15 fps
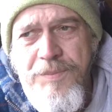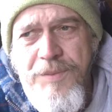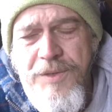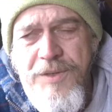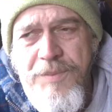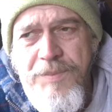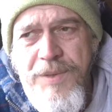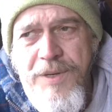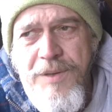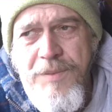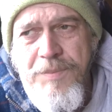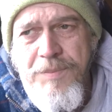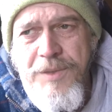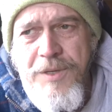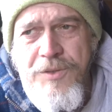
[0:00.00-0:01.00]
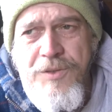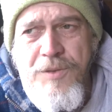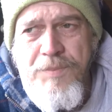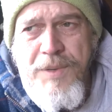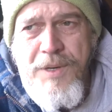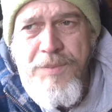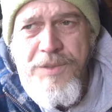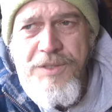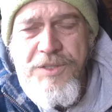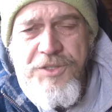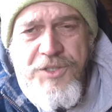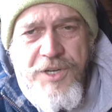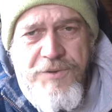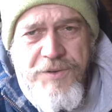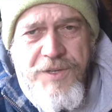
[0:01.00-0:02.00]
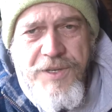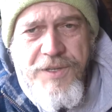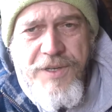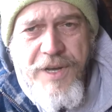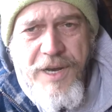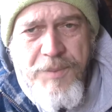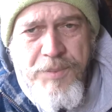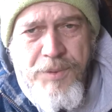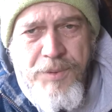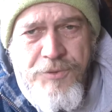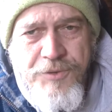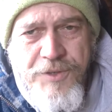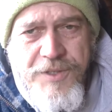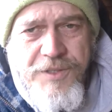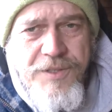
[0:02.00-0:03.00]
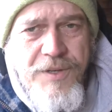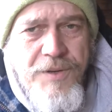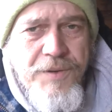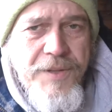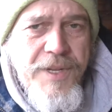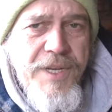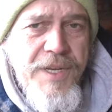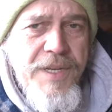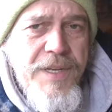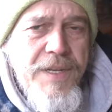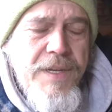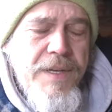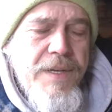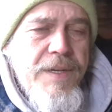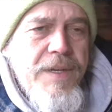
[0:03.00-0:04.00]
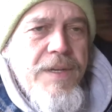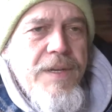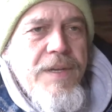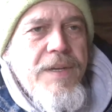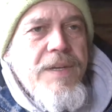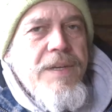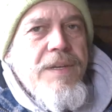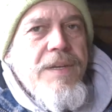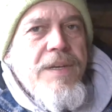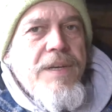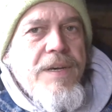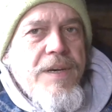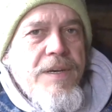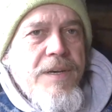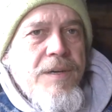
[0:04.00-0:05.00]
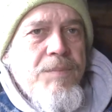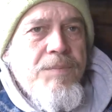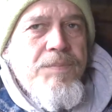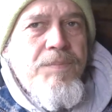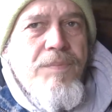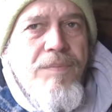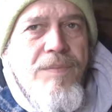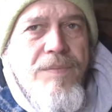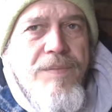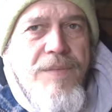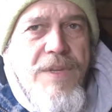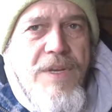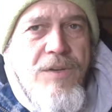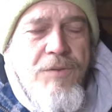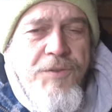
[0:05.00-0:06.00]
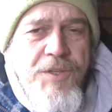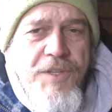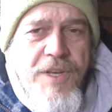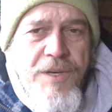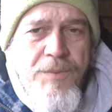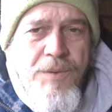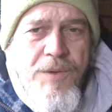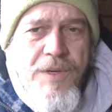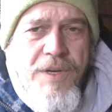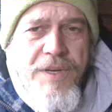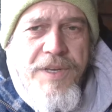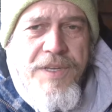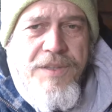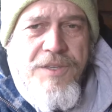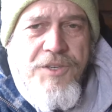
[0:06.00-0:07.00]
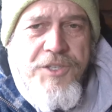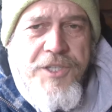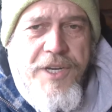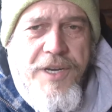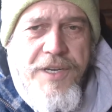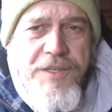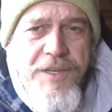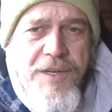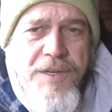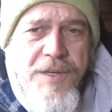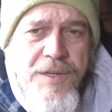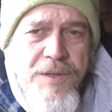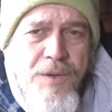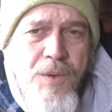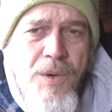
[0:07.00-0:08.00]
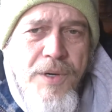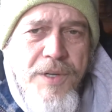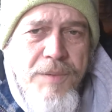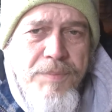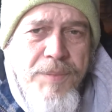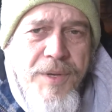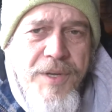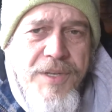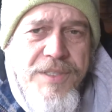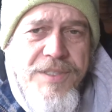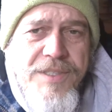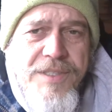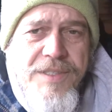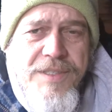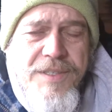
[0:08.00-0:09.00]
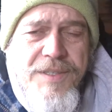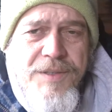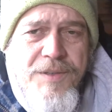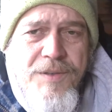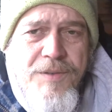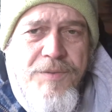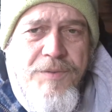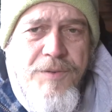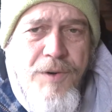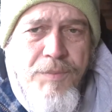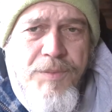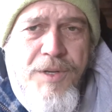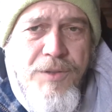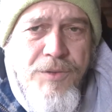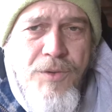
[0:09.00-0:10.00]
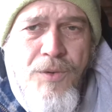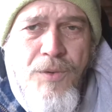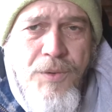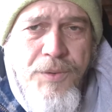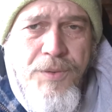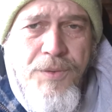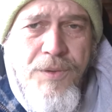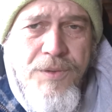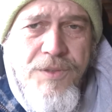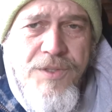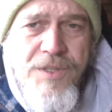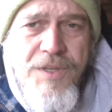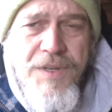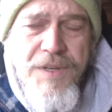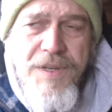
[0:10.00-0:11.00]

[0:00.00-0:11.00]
Is it plum? No, it's not plum, it's a cherry and apple trees along there. And obviously they were in the shade quite a bit from those hawthorns.